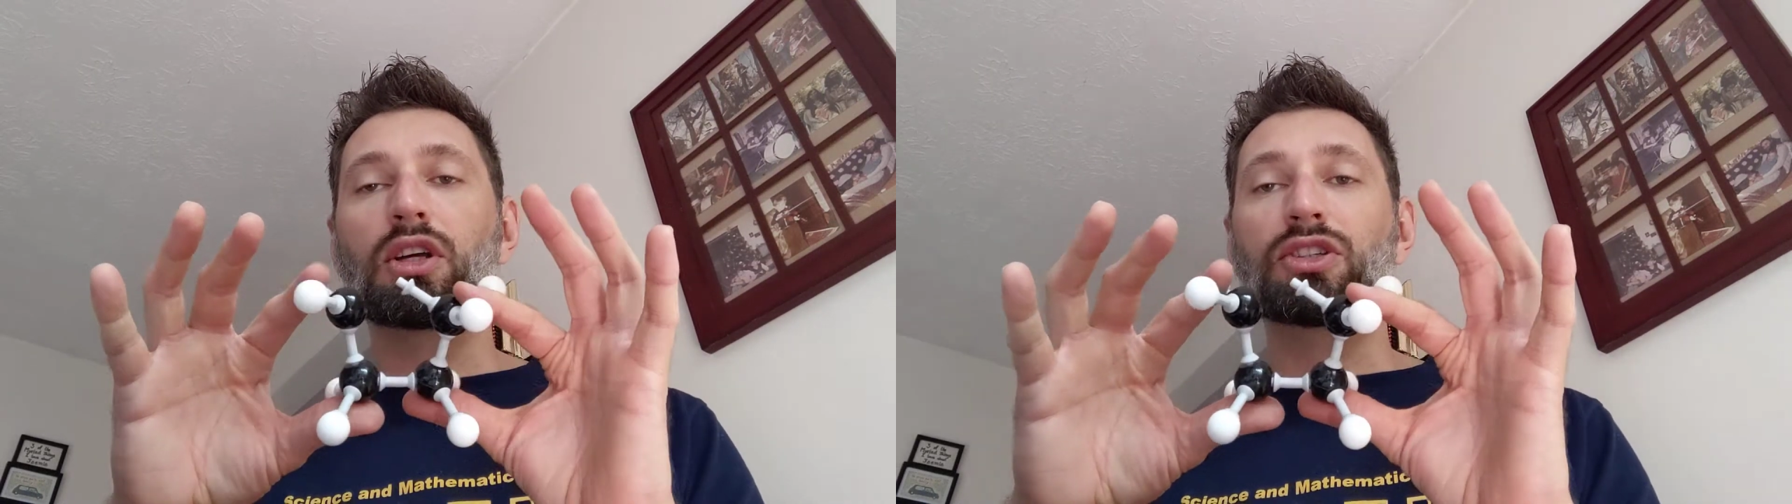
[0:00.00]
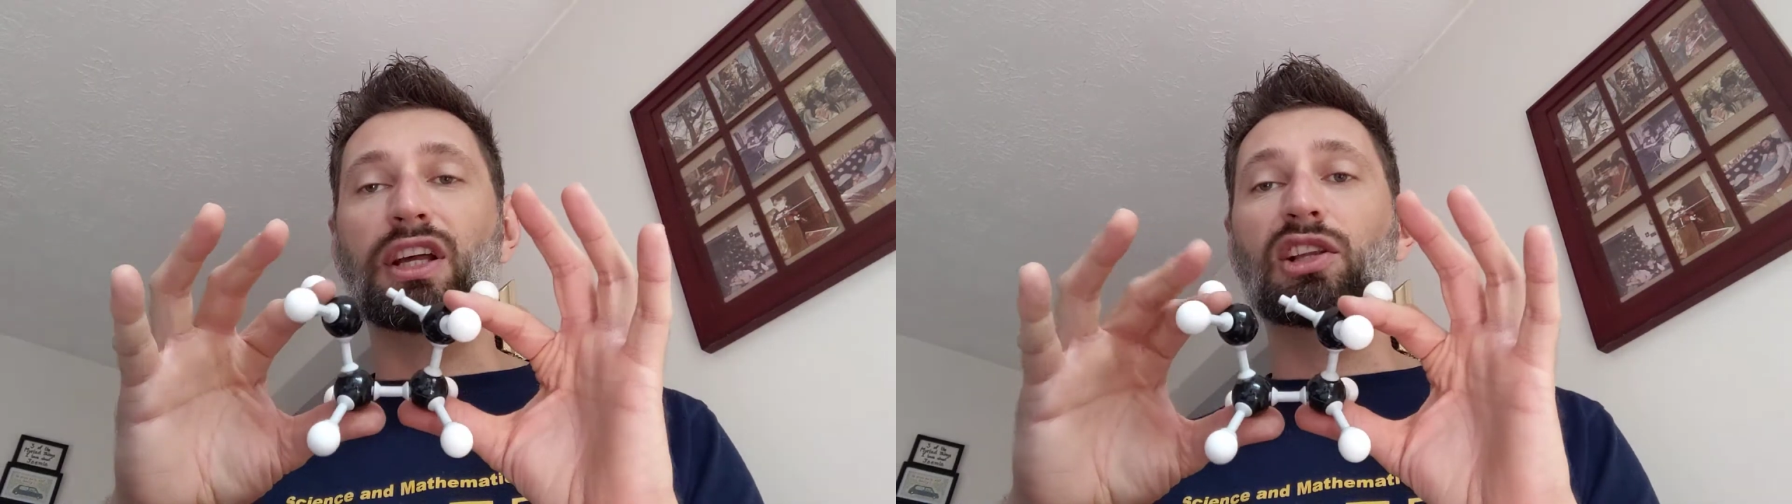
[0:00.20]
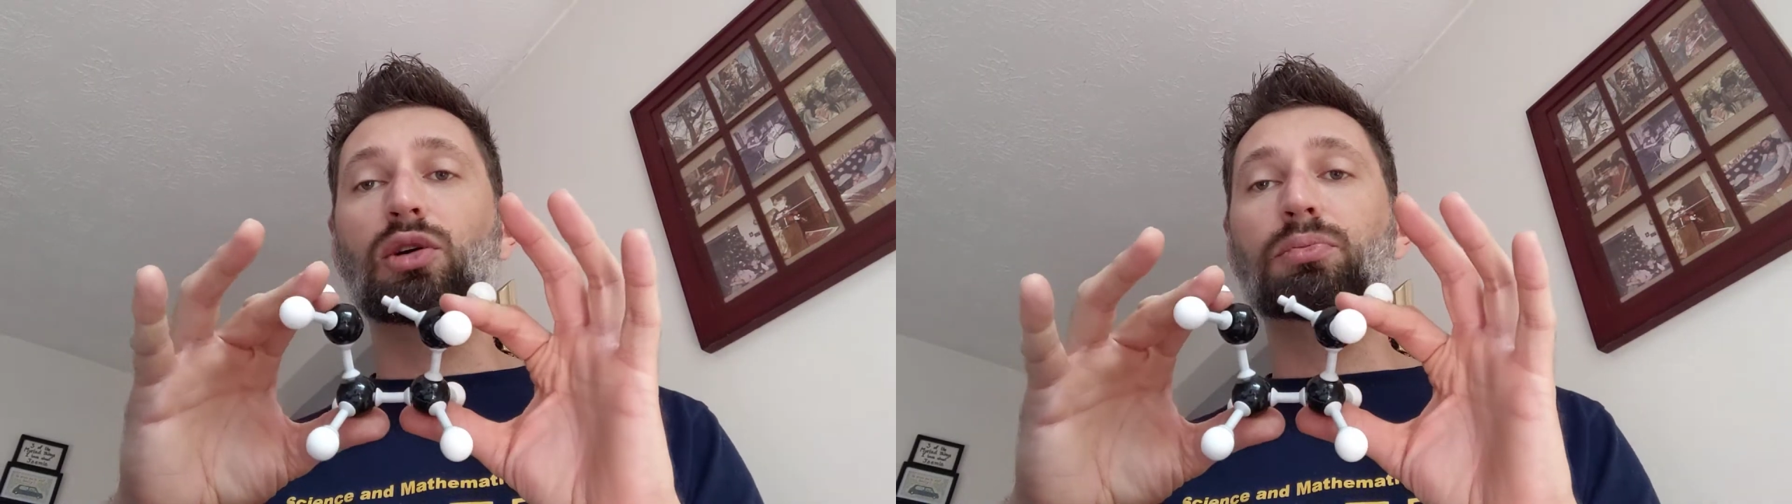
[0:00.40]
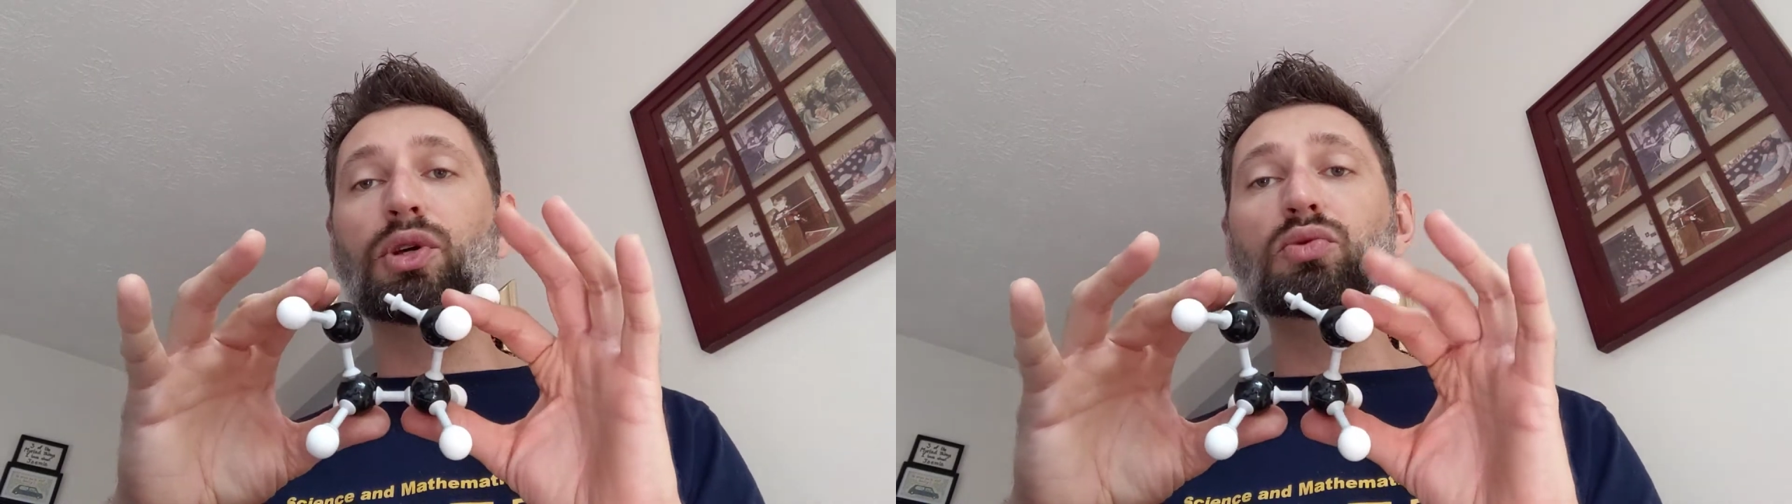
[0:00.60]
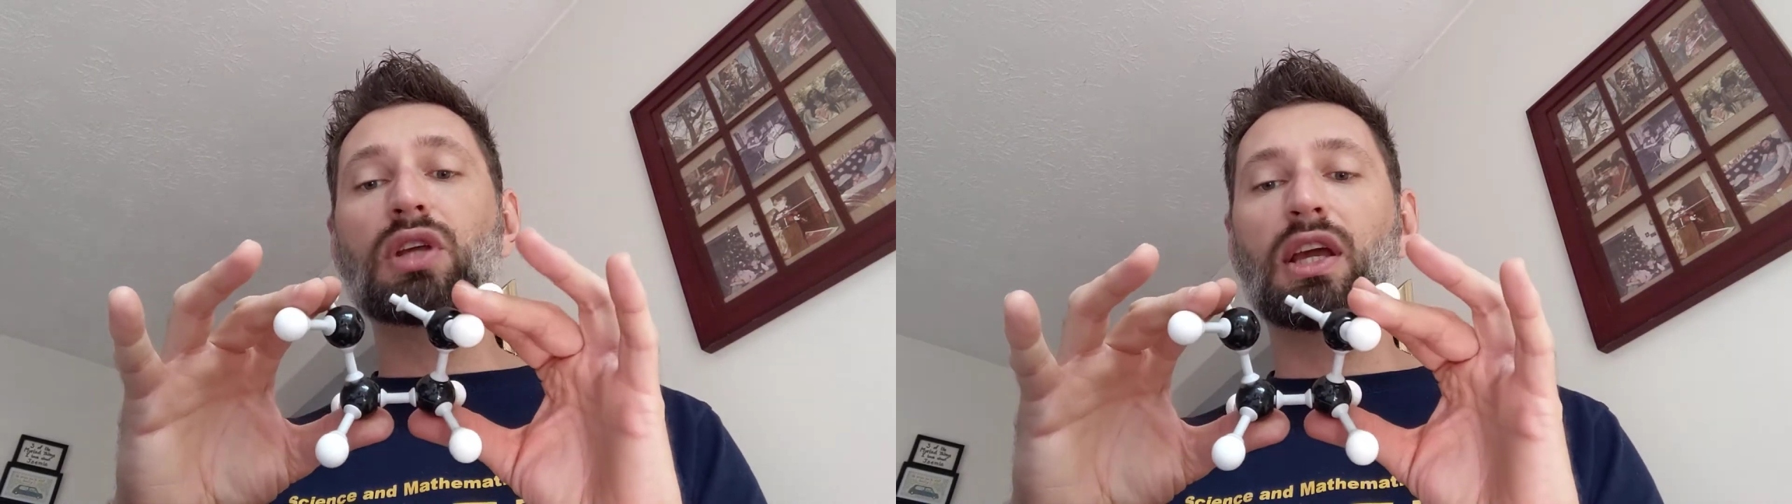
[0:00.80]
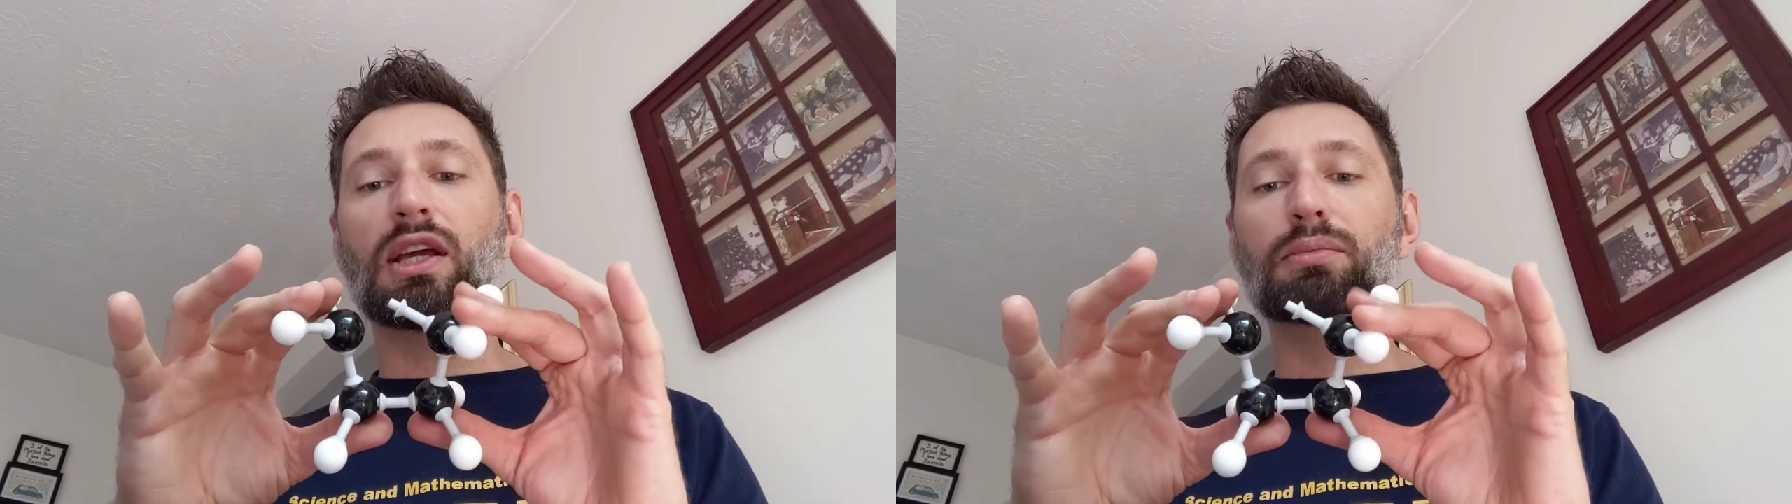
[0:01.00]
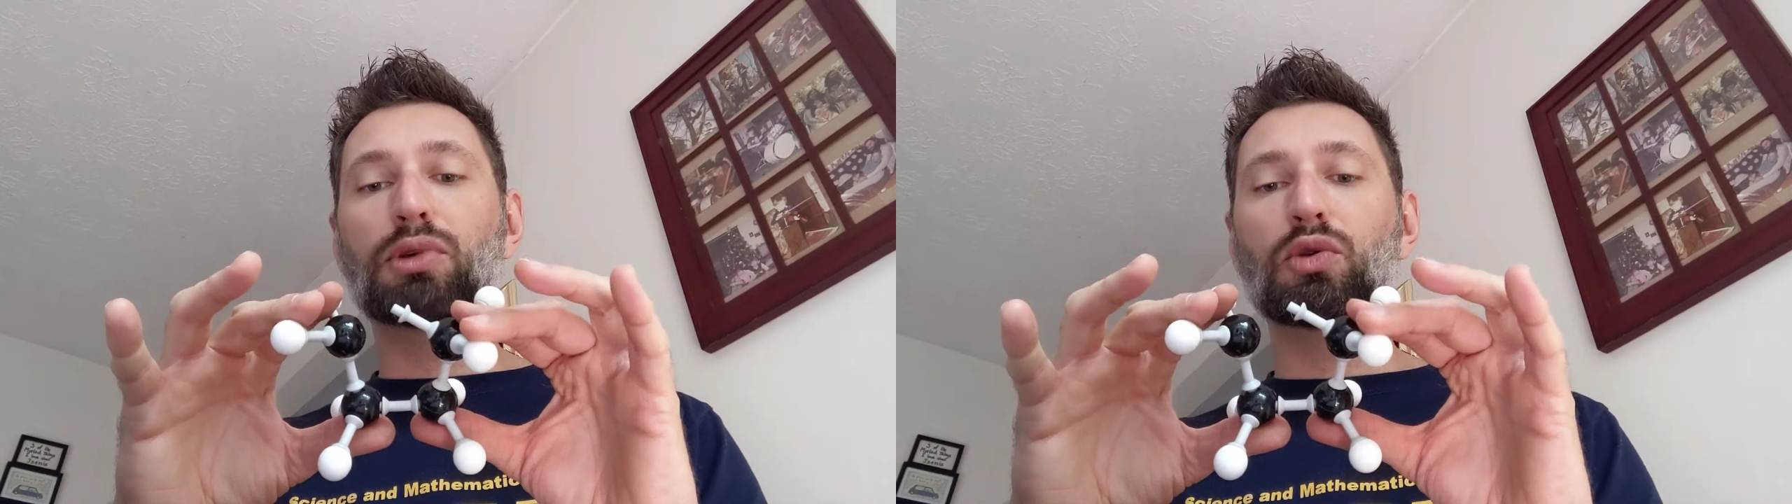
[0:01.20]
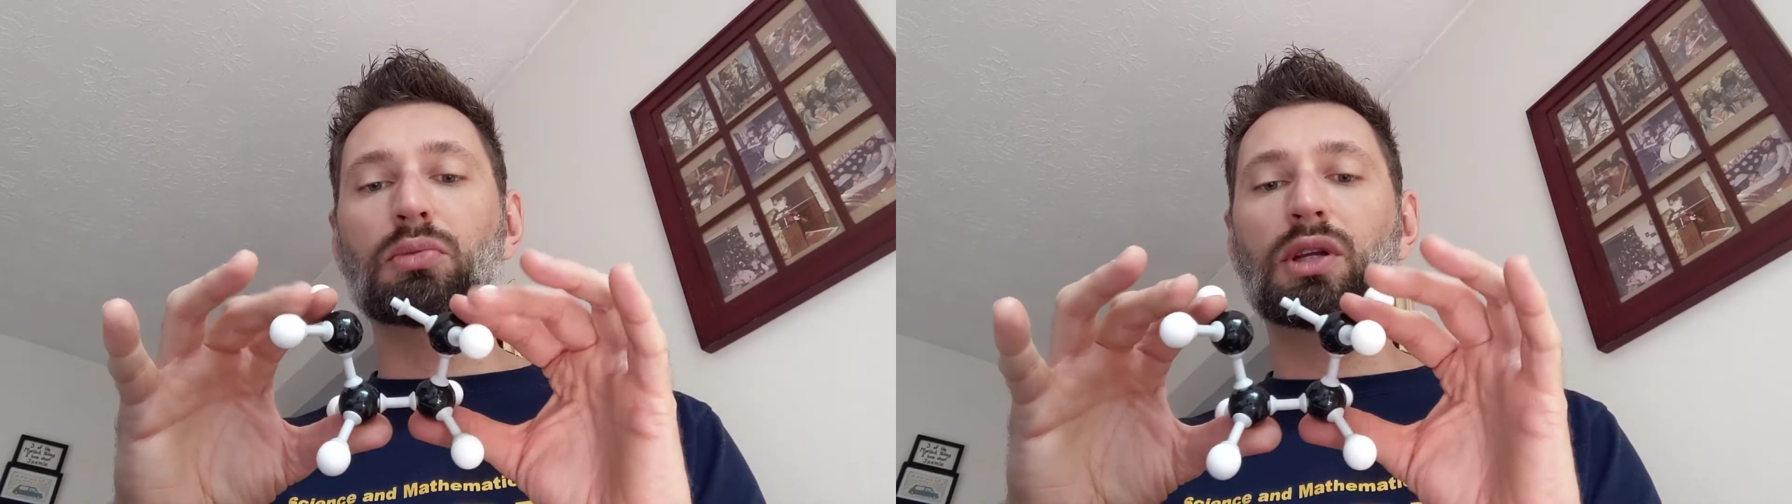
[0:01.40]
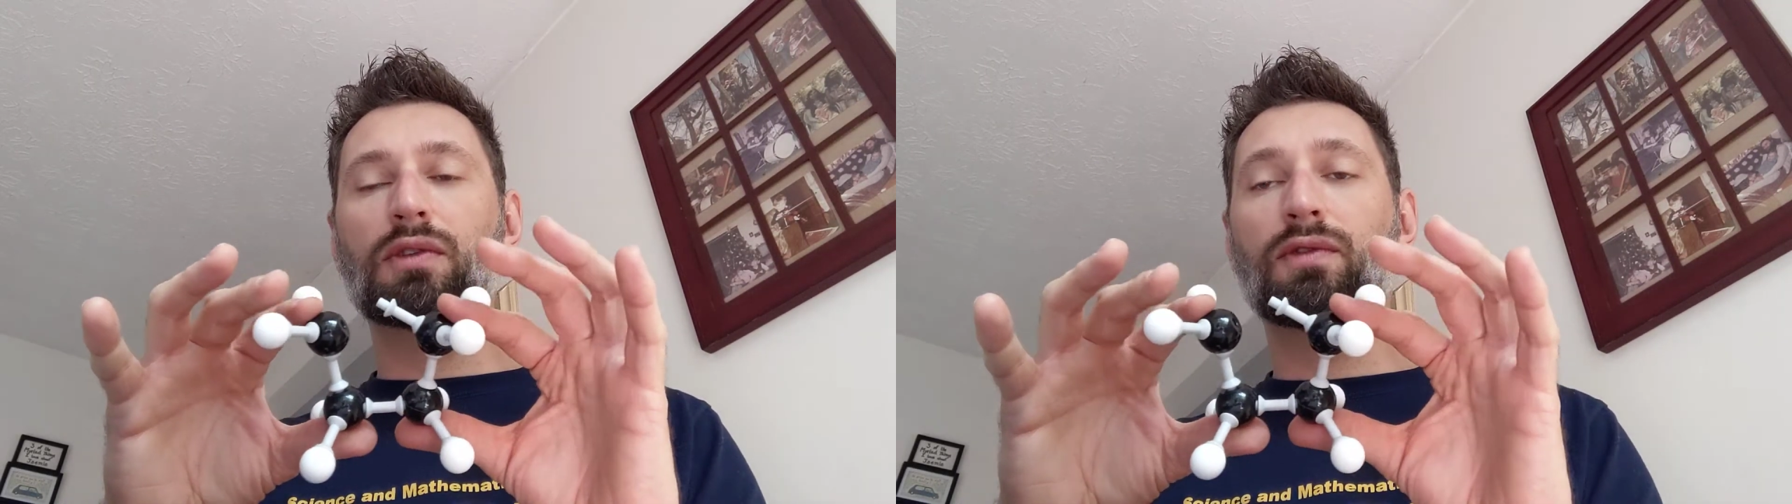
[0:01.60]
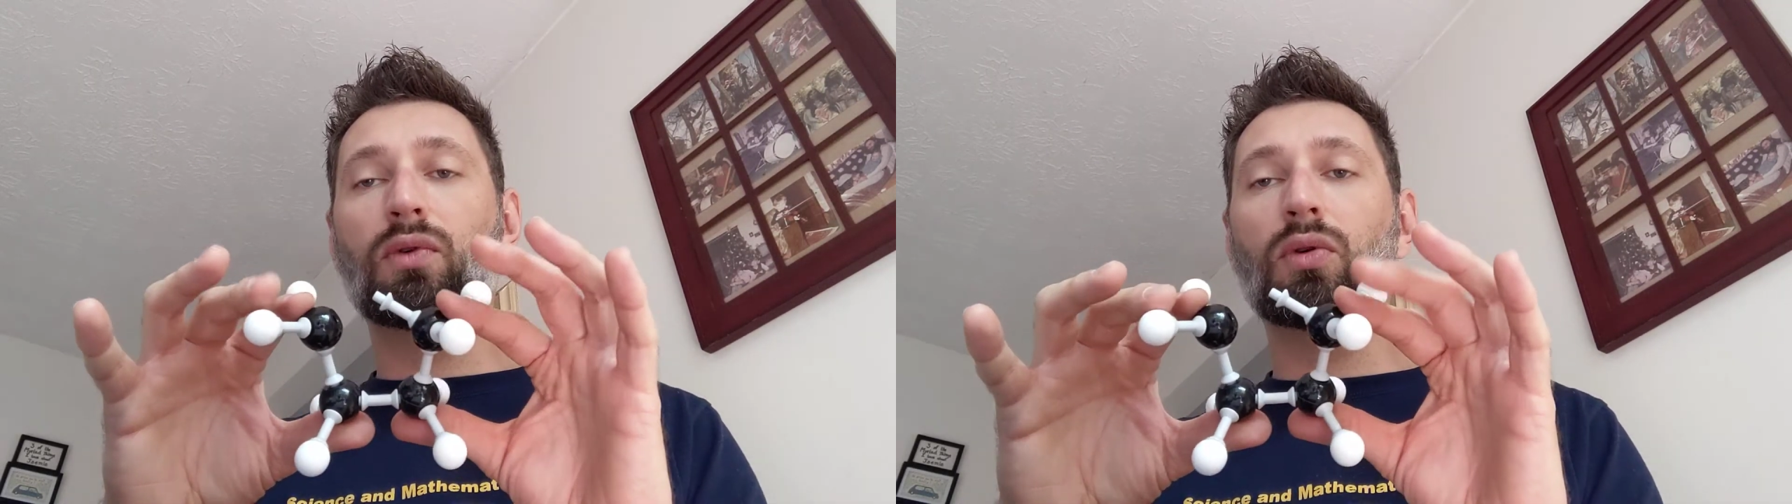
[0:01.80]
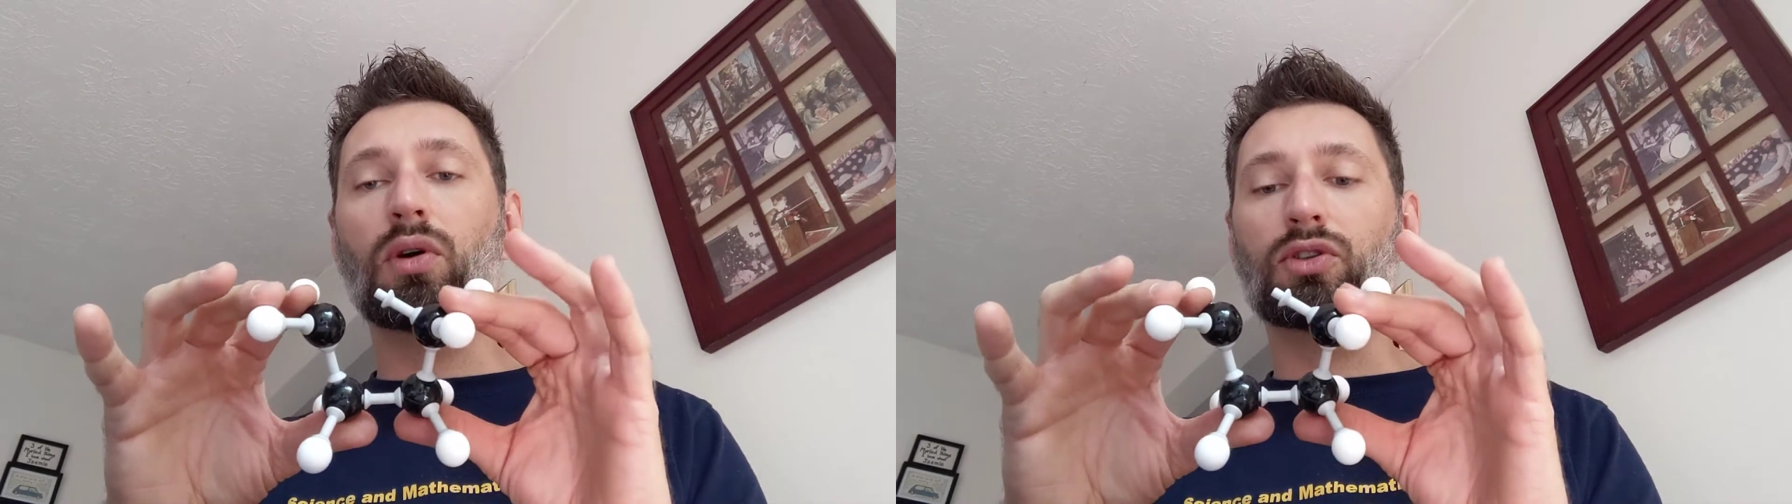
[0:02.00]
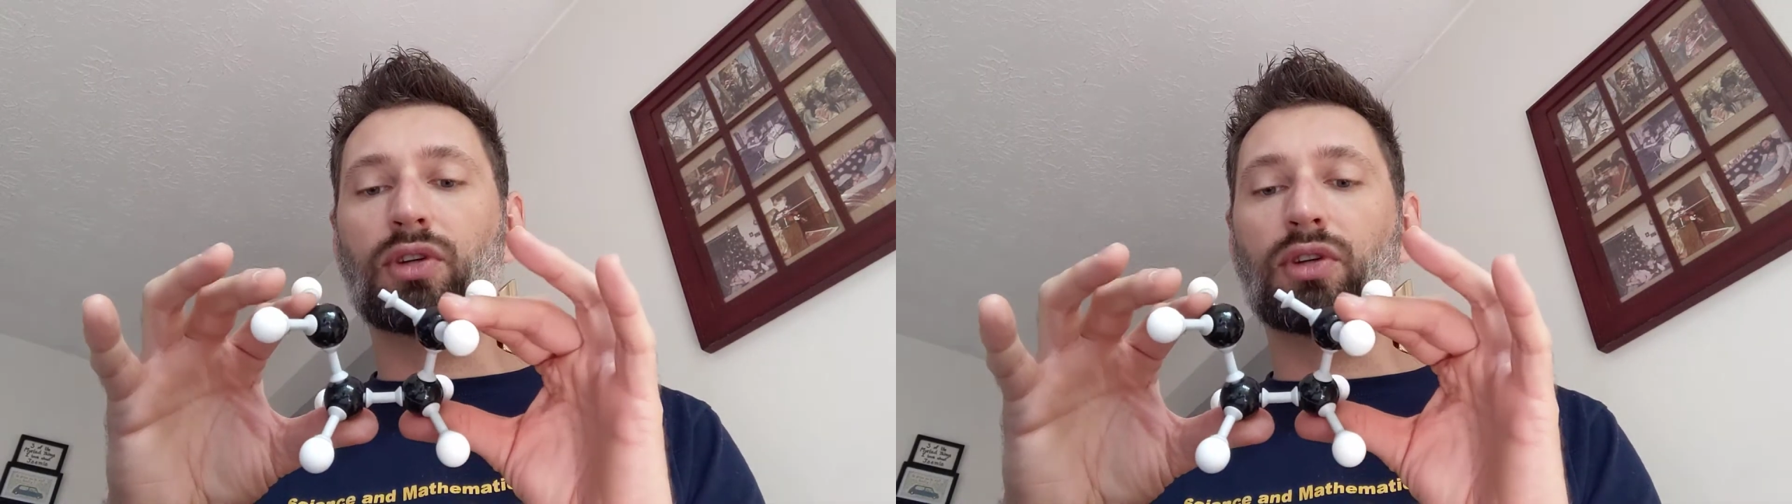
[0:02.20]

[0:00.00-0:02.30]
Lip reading: Cyclobutane, but means four,